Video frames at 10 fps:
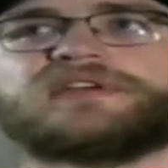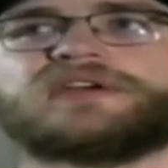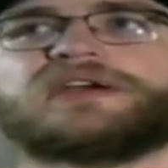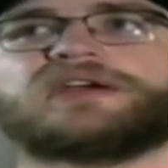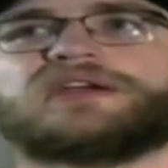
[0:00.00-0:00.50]

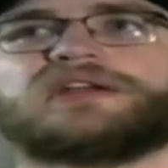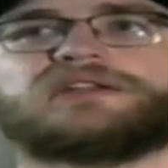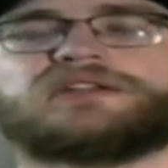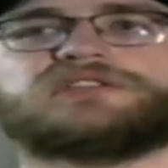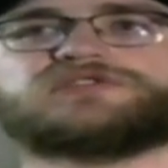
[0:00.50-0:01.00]
whatever.
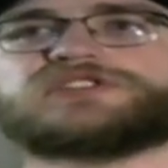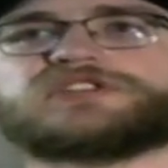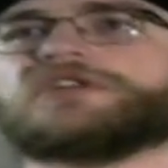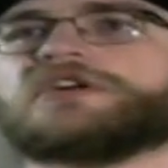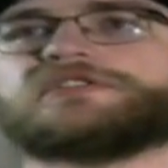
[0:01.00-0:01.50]
It's
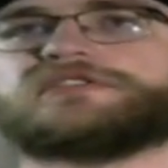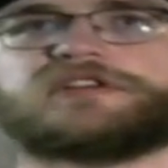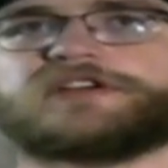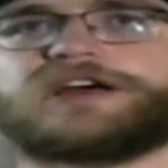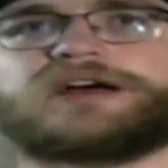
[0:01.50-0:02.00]

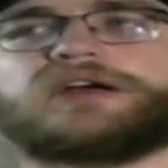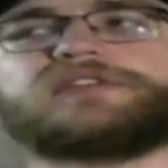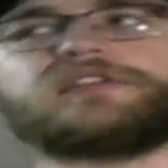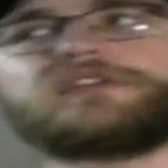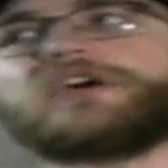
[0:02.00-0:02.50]
just a
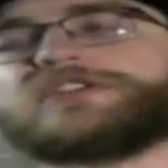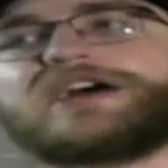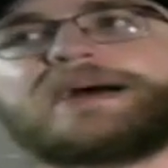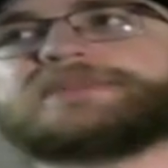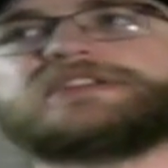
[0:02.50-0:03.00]
cart.
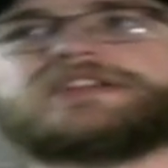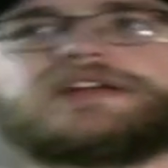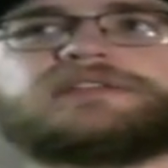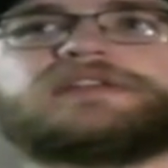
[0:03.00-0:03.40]
That's a